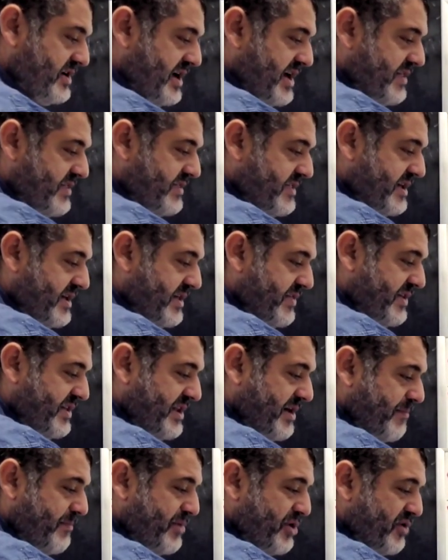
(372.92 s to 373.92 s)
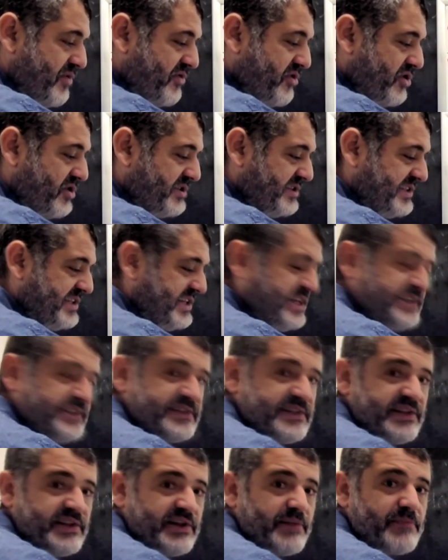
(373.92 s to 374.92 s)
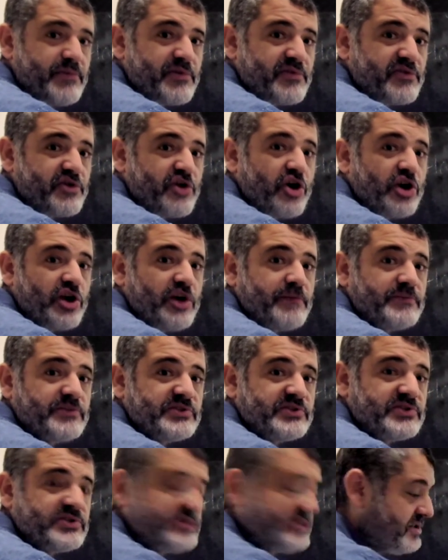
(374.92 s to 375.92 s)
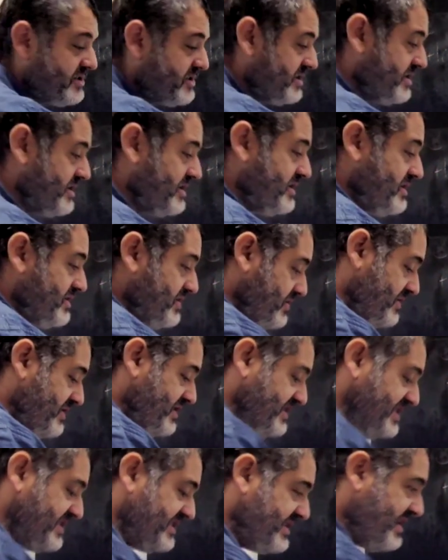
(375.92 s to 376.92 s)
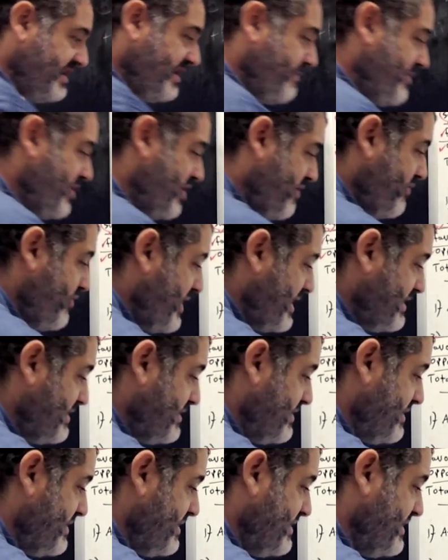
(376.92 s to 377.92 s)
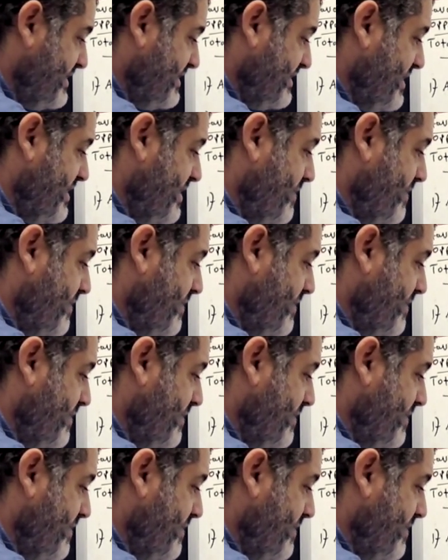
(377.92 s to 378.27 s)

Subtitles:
and the number of C is the number of columns. So this is the number of what? This is the